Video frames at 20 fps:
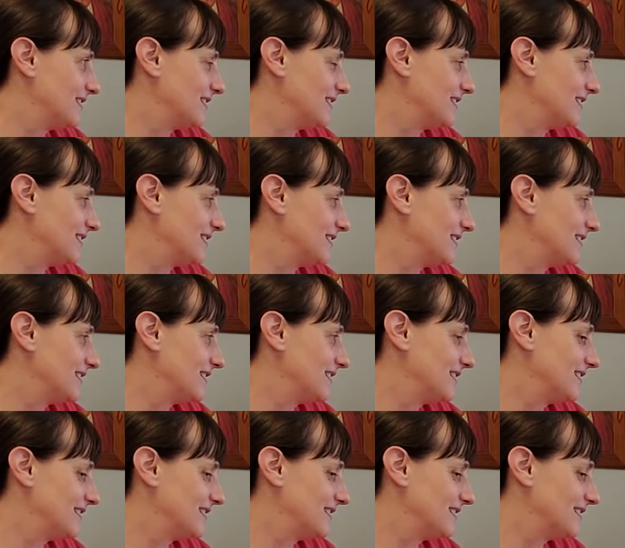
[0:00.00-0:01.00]

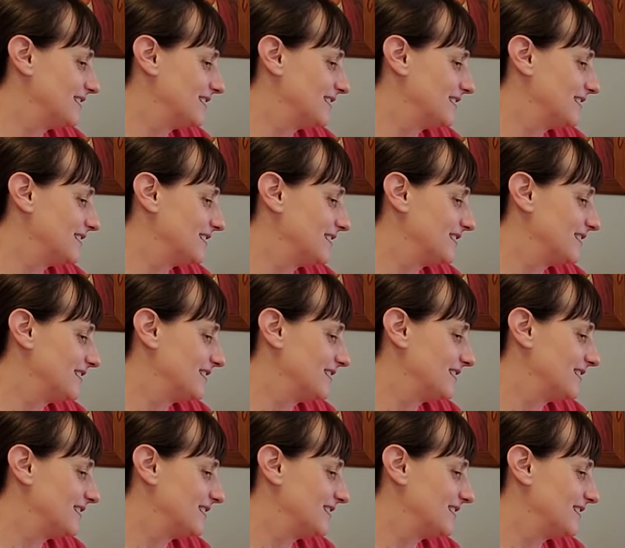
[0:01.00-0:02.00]

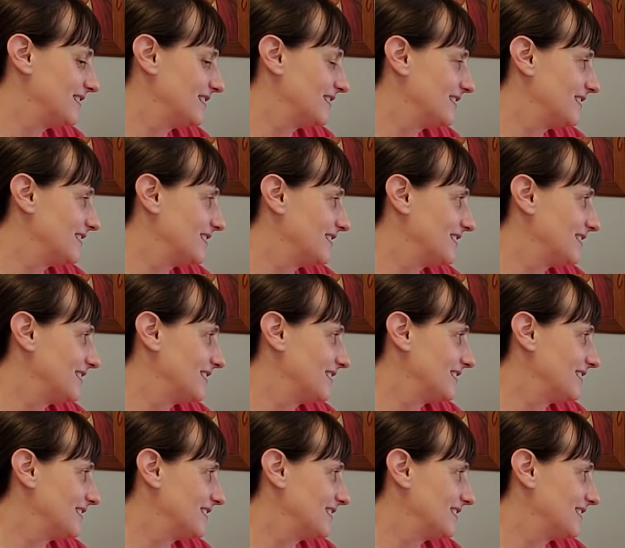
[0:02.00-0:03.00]

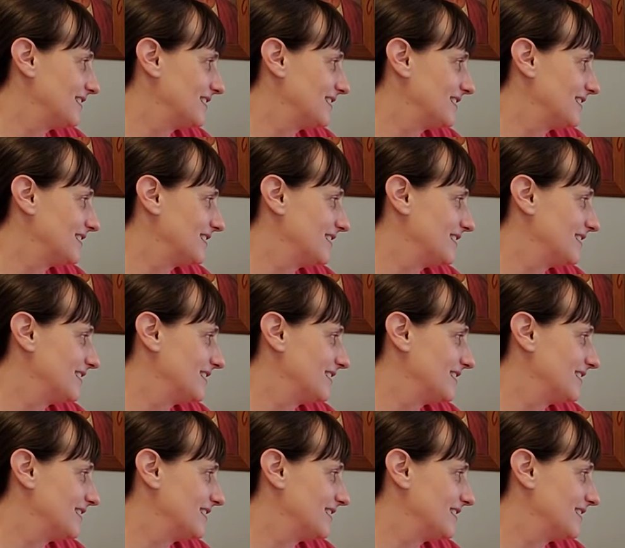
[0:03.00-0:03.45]
This person isn't speaking.